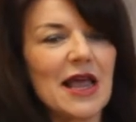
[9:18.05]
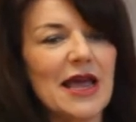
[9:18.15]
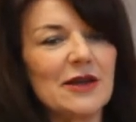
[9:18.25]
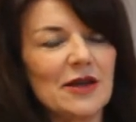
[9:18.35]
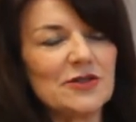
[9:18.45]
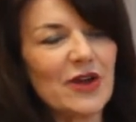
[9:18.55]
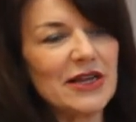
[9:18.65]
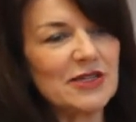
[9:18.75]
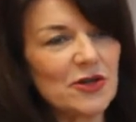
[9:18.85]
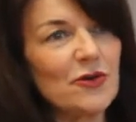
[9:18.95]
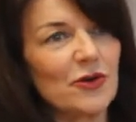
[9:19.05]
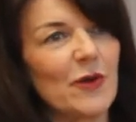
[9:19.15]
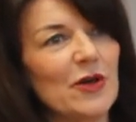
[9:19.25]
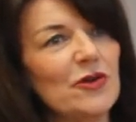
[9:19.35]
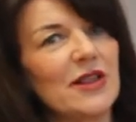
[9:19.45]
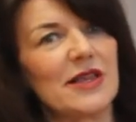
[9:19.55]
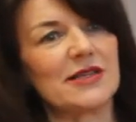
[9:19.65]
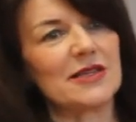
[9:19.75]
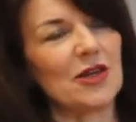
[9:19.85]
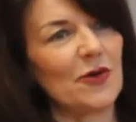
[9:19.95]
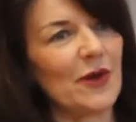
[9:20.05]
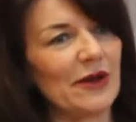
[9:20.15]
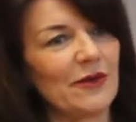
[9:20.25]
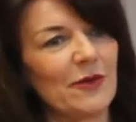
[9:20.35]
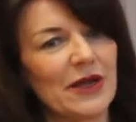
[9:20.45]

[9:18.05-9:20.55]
And Australians are good, we're good at this, you know, we're,